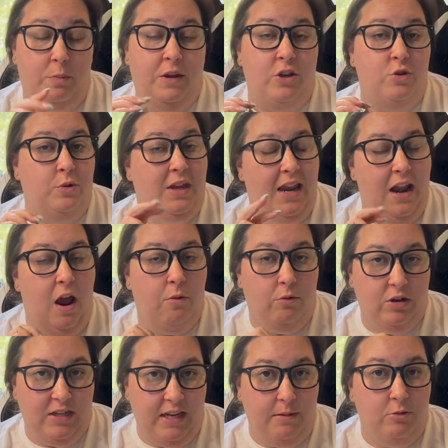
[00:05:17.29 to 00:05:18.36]
because you cannot
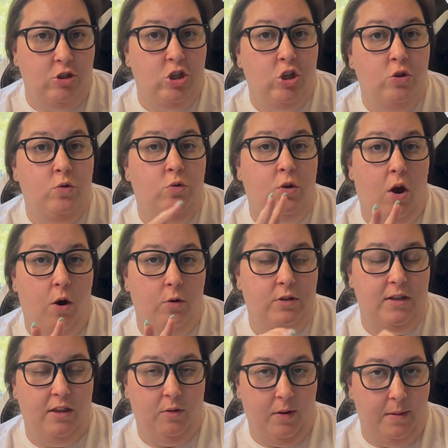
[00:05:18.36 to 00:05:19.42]
redeem 2 codes
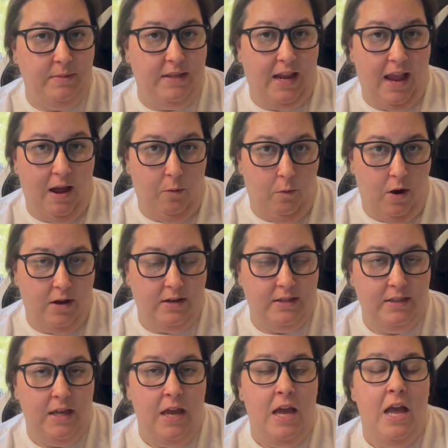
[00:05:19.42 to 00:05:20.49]
on the website at
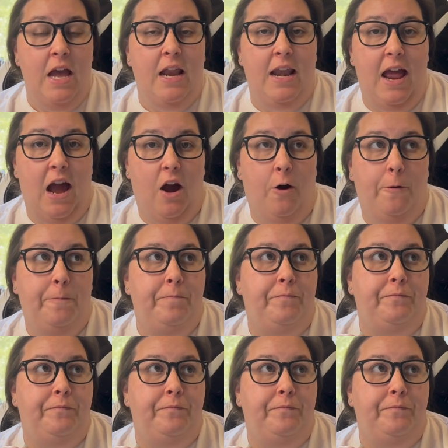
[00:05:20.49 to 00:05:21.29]
once. Now,